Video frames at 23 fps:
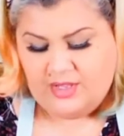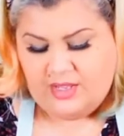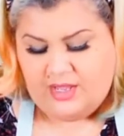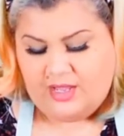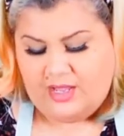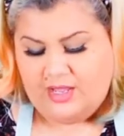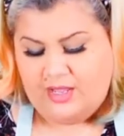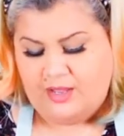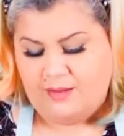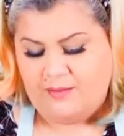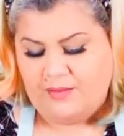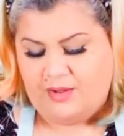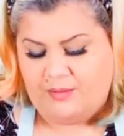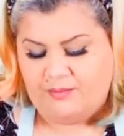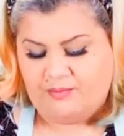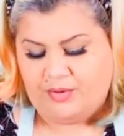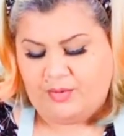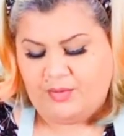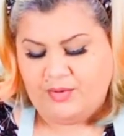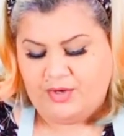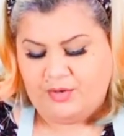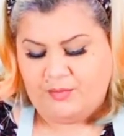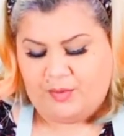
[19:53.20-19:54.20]
I'm
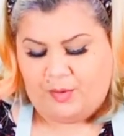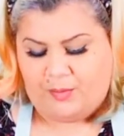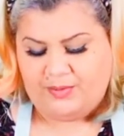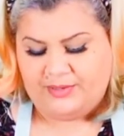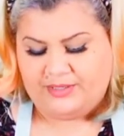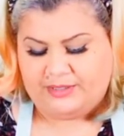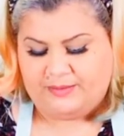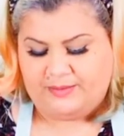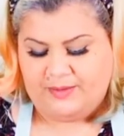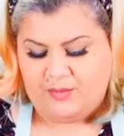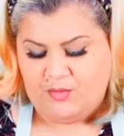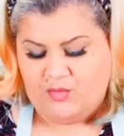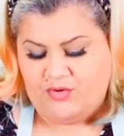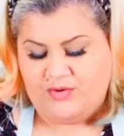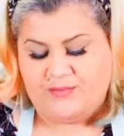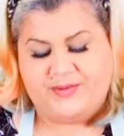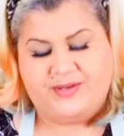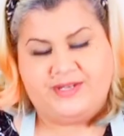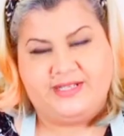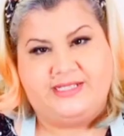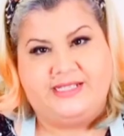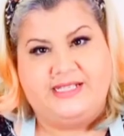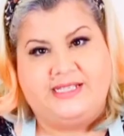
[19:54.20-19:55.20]
probably going to pop a little bit more in,
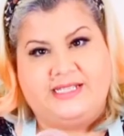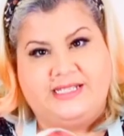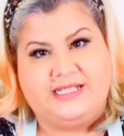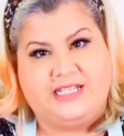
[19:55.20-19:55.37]
because this